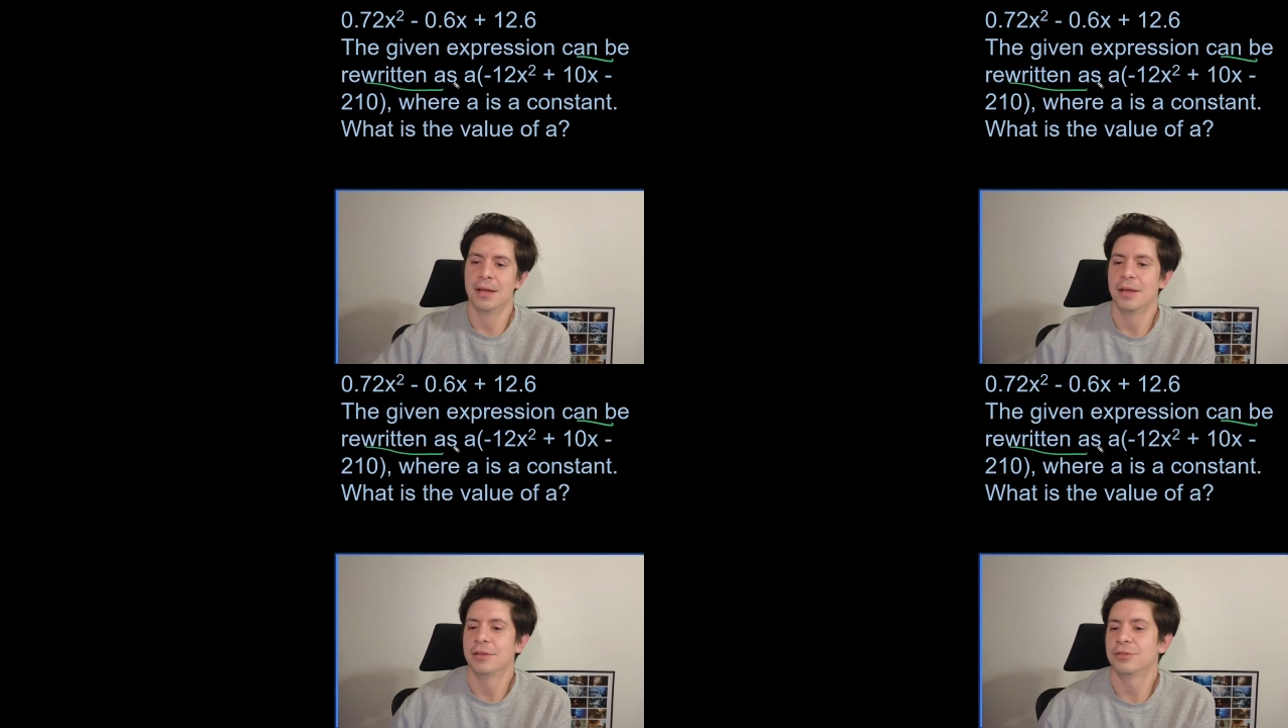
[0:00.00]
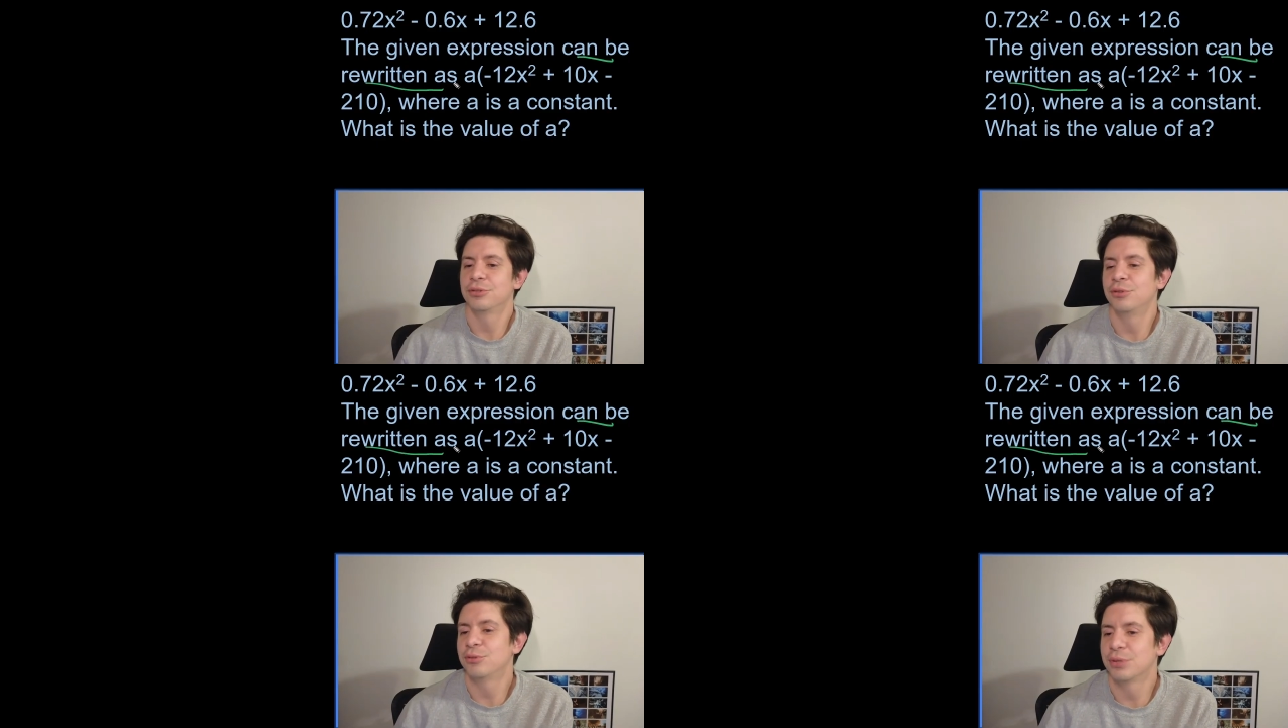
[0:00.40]
So
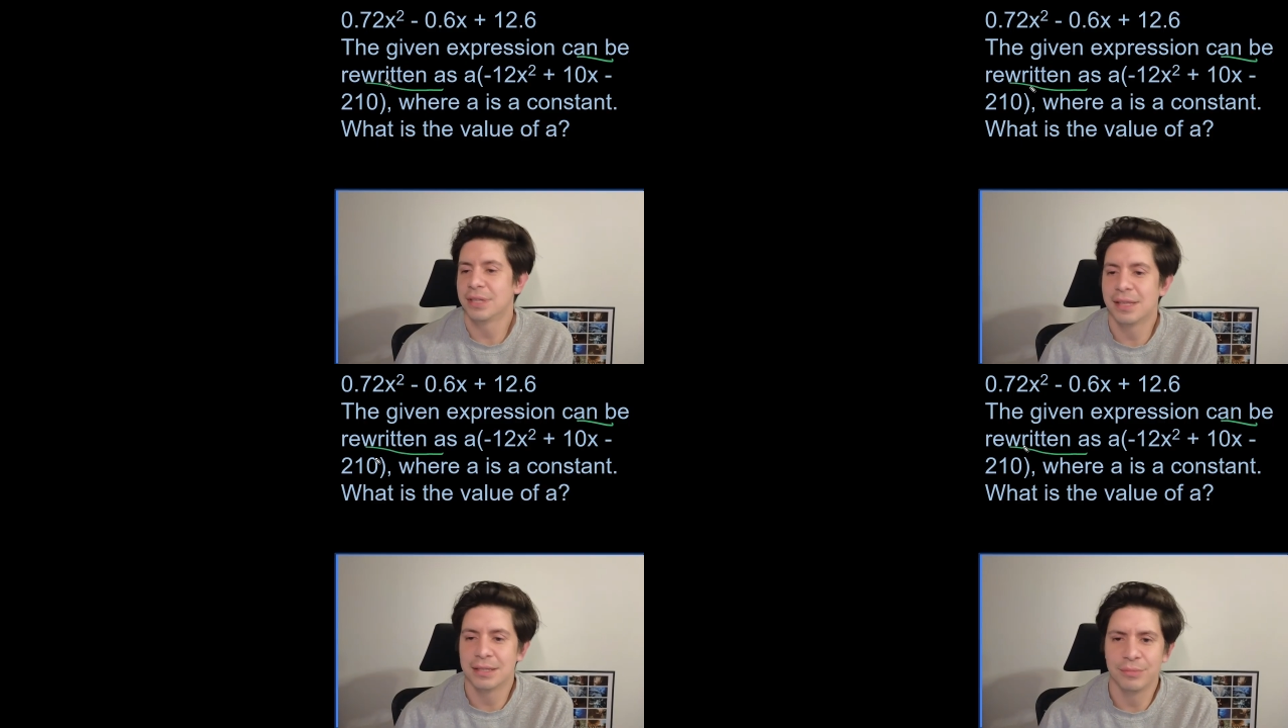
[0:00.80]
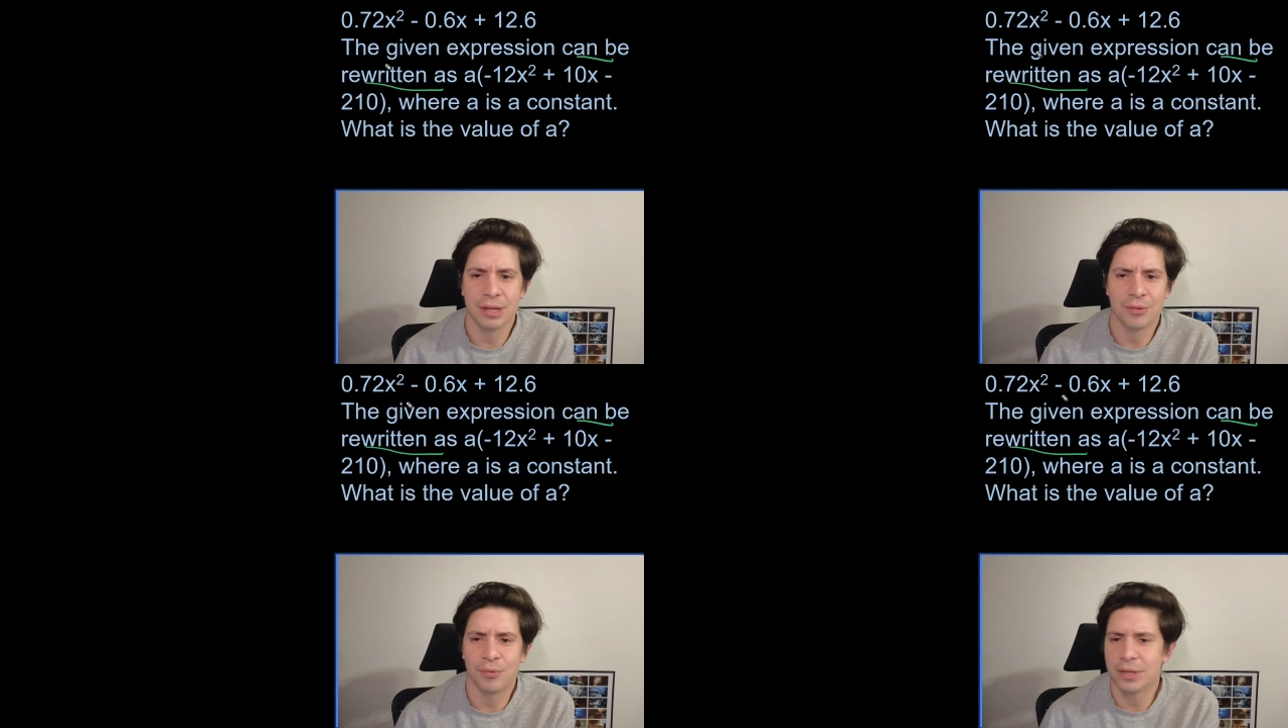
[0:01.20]
students will see this and be
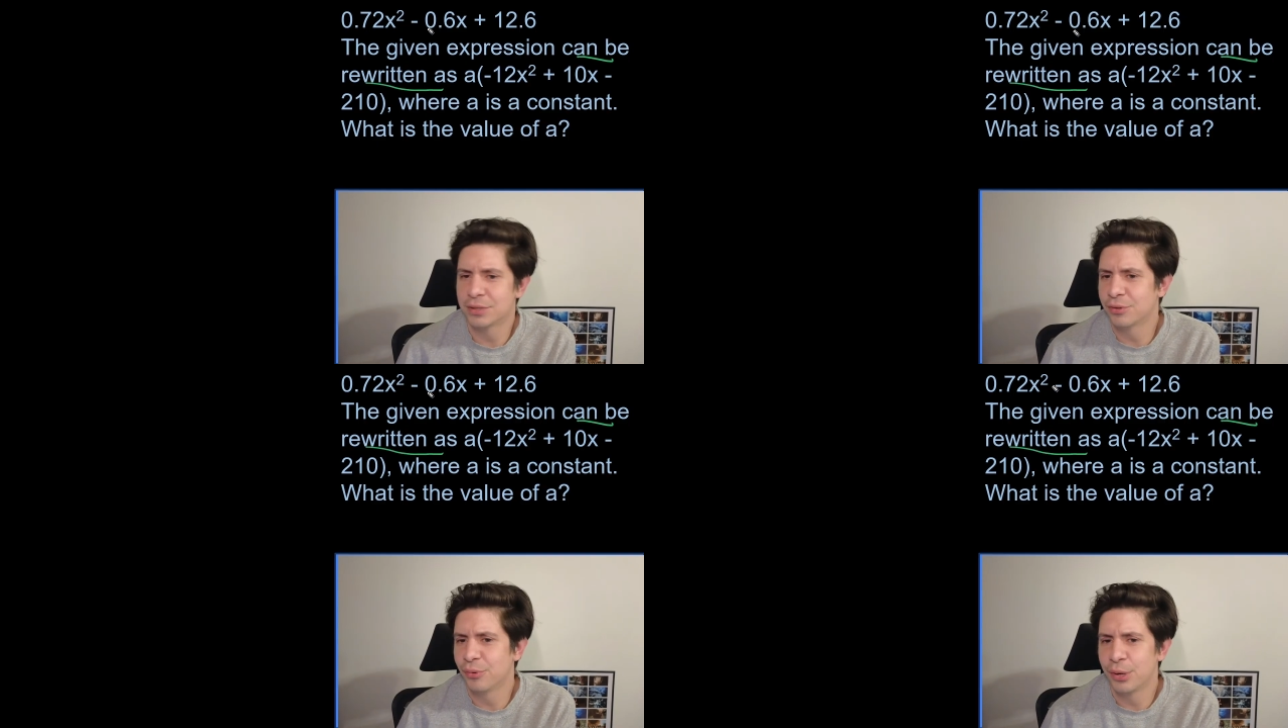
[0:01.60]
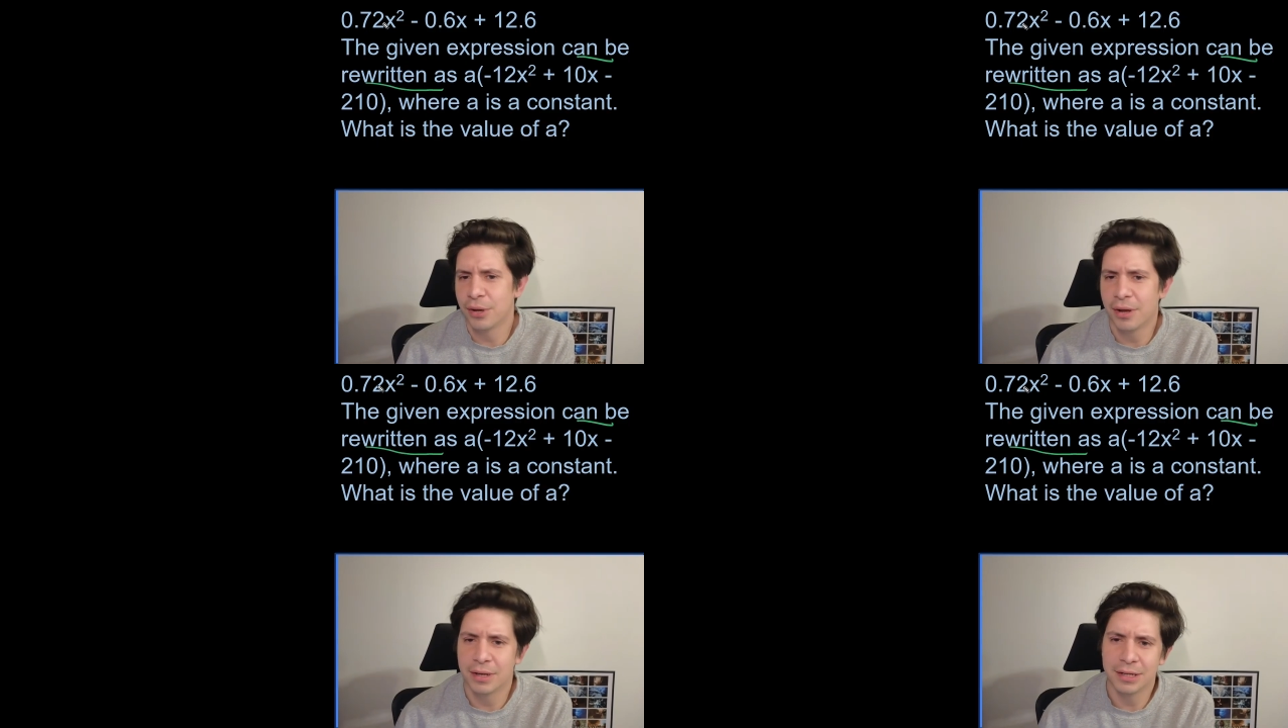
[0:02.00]
like, what's going
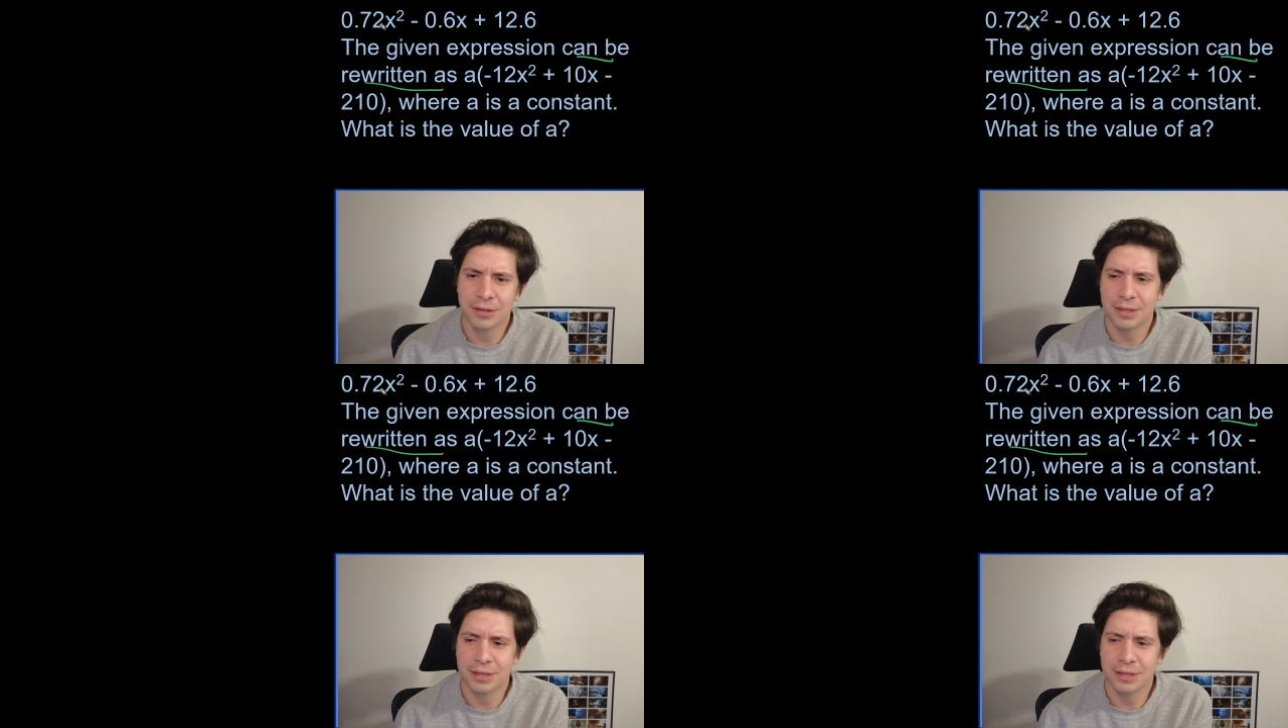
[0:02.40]
on here?